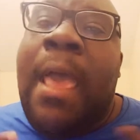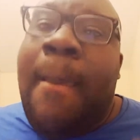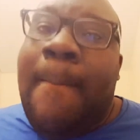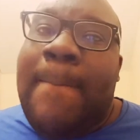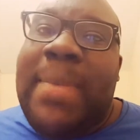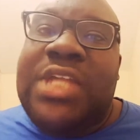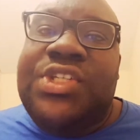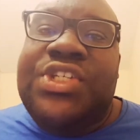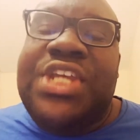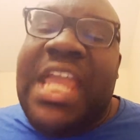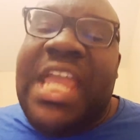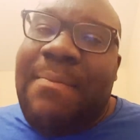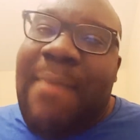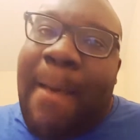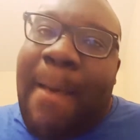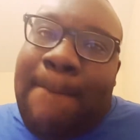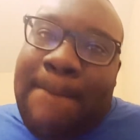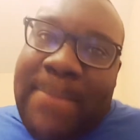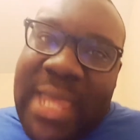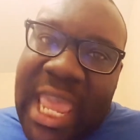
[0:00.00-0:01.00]
bitch, and get my
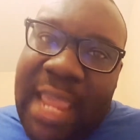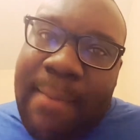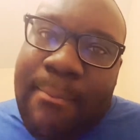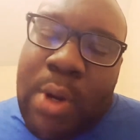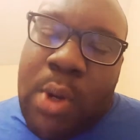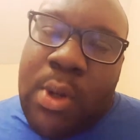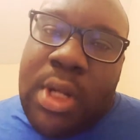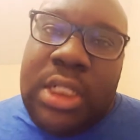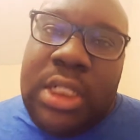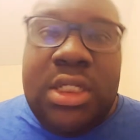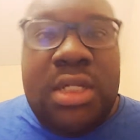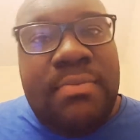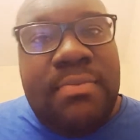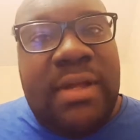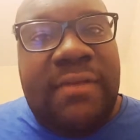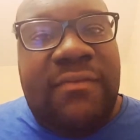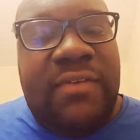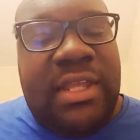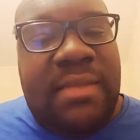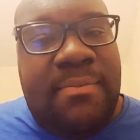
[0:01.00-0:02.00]
back broke a little
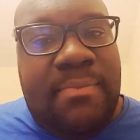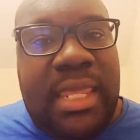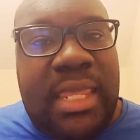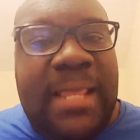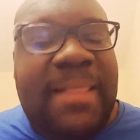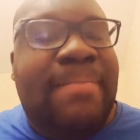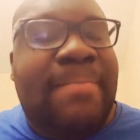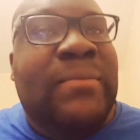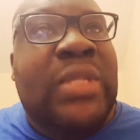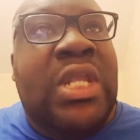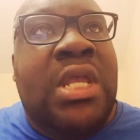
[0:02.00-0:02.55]
motherfucking bit.